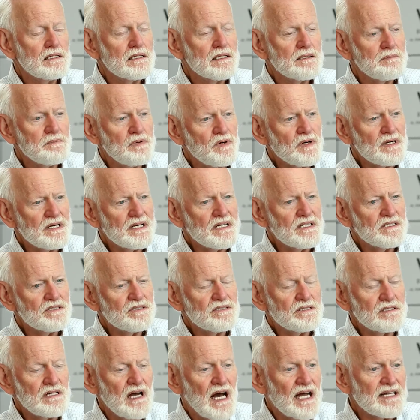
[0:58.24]
The book
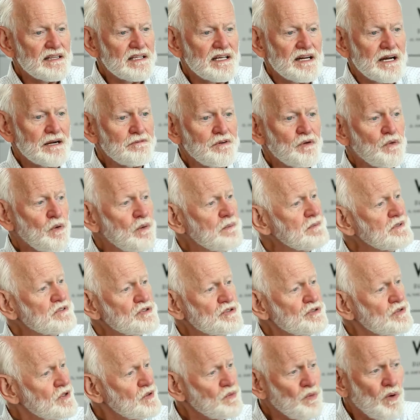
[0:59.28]
is not that every woman
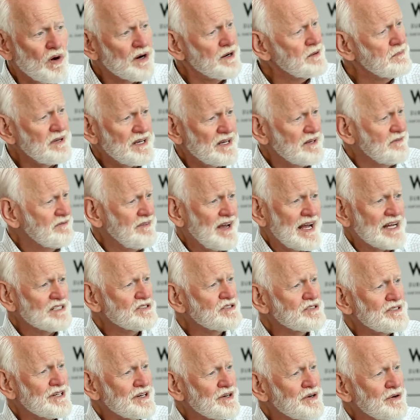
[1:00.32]
should want to be
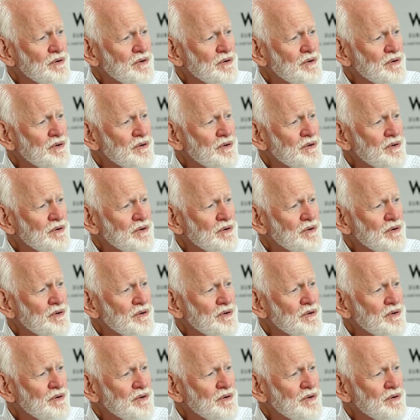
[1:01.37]
advanced in